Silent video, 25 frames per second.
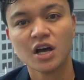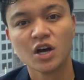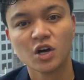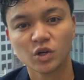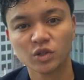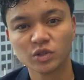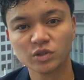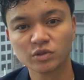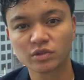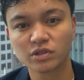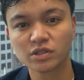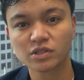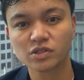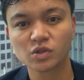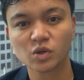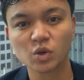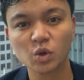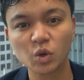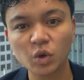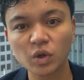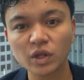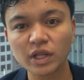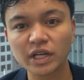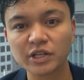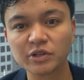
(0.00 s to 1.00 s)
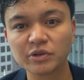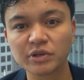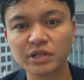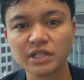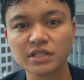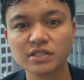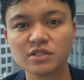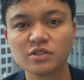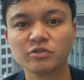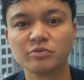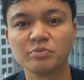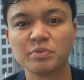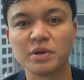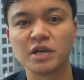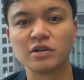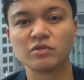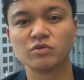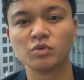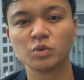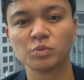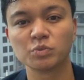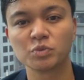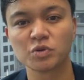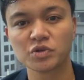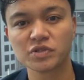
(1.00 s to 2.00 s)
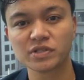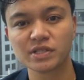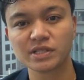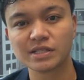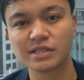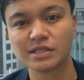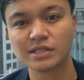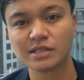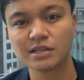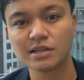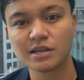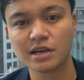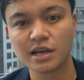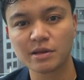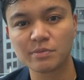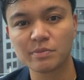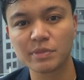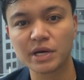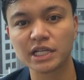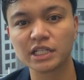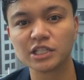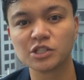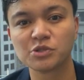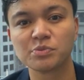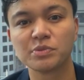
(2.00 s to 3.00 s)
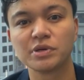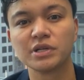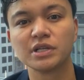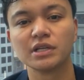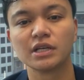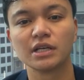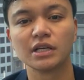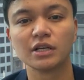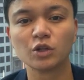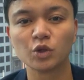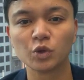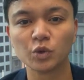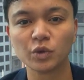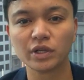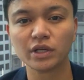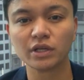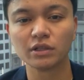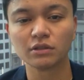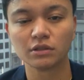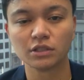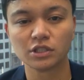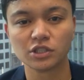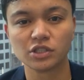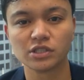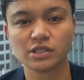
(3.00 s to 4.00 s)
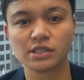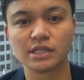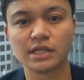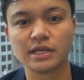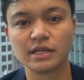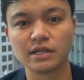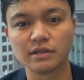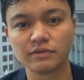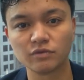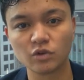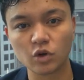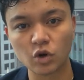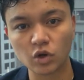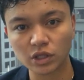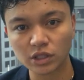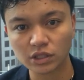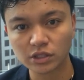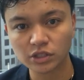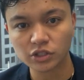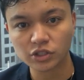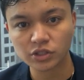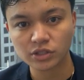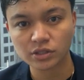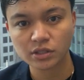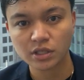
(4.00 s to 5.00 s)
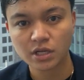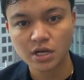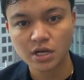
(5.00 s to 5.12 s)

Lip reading: across all areas of payroll processing and management, including legislative knowledge.